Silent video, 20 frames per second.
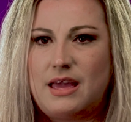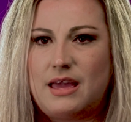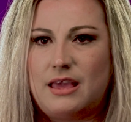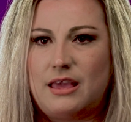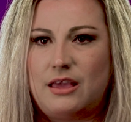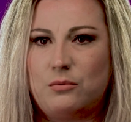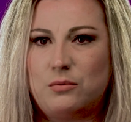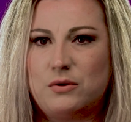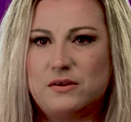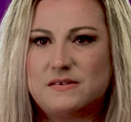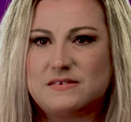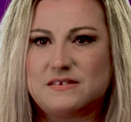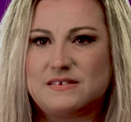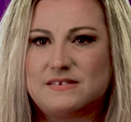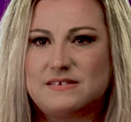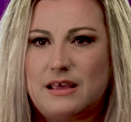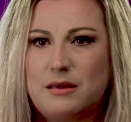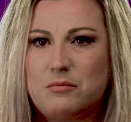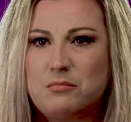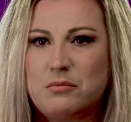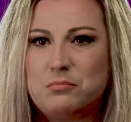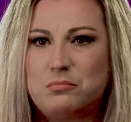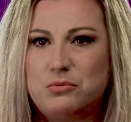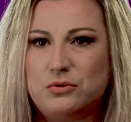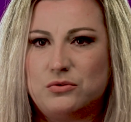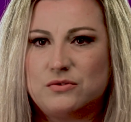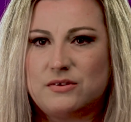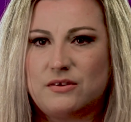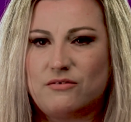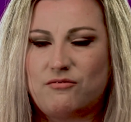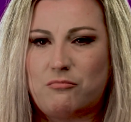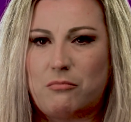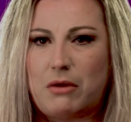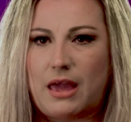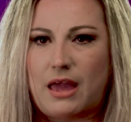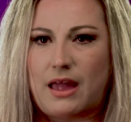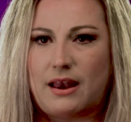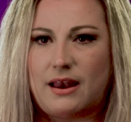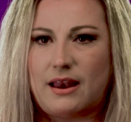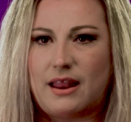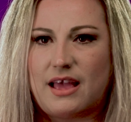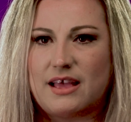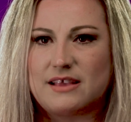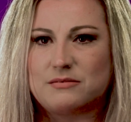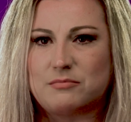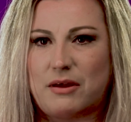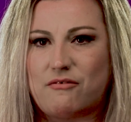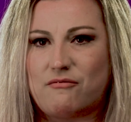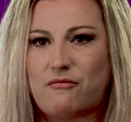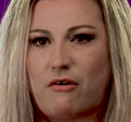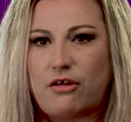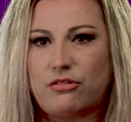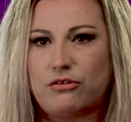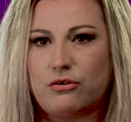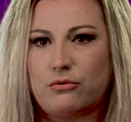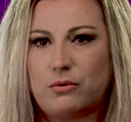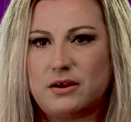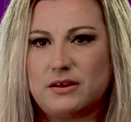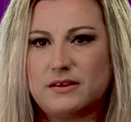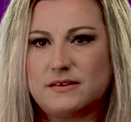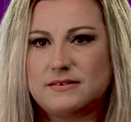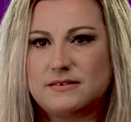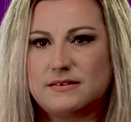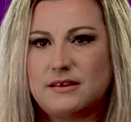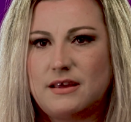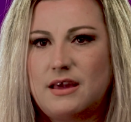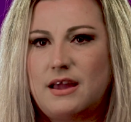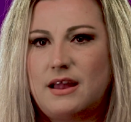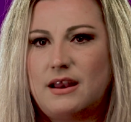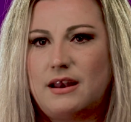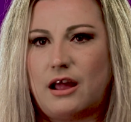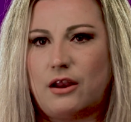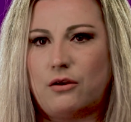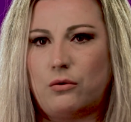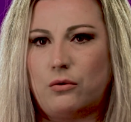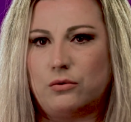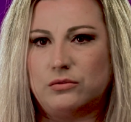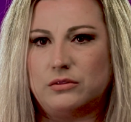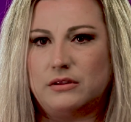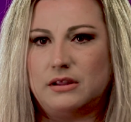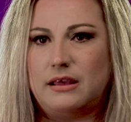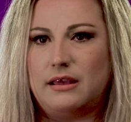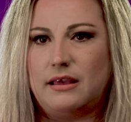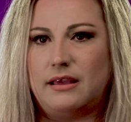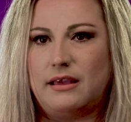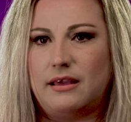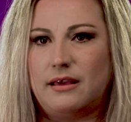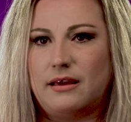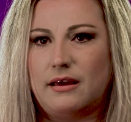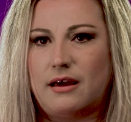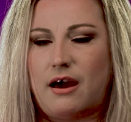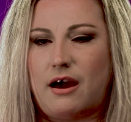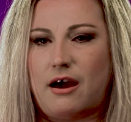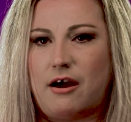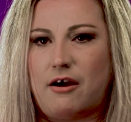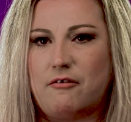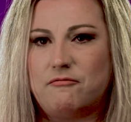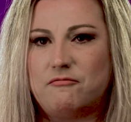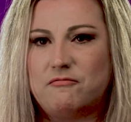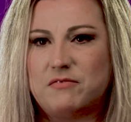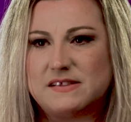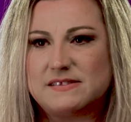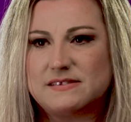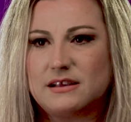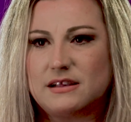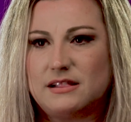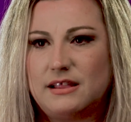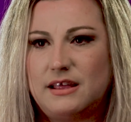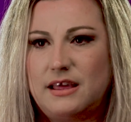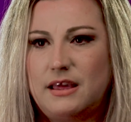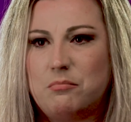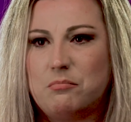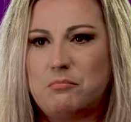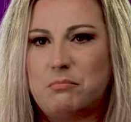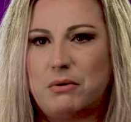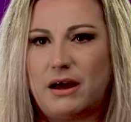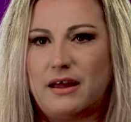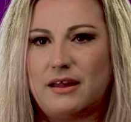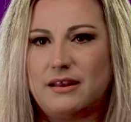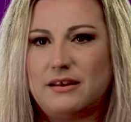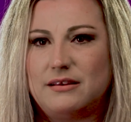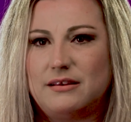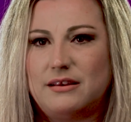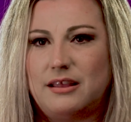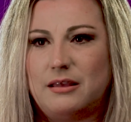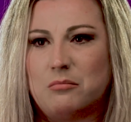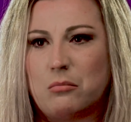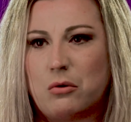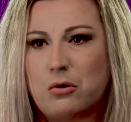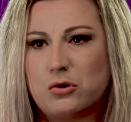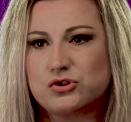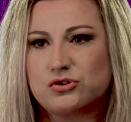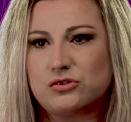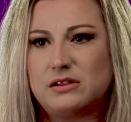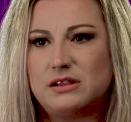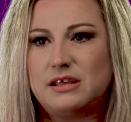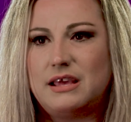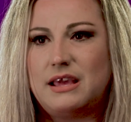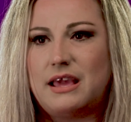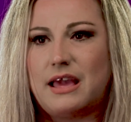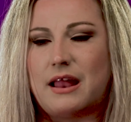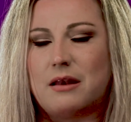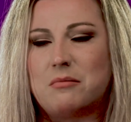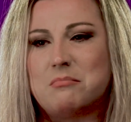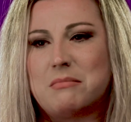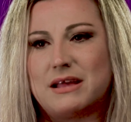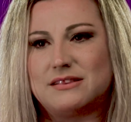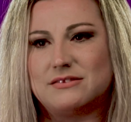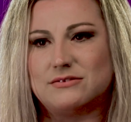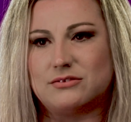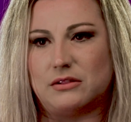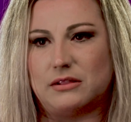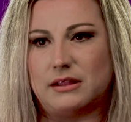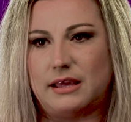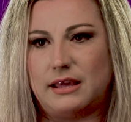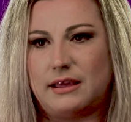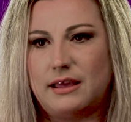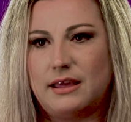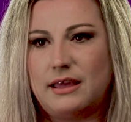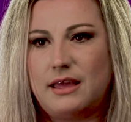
He was the same abusive man as my father was, not only physically, but emotionally and mentally.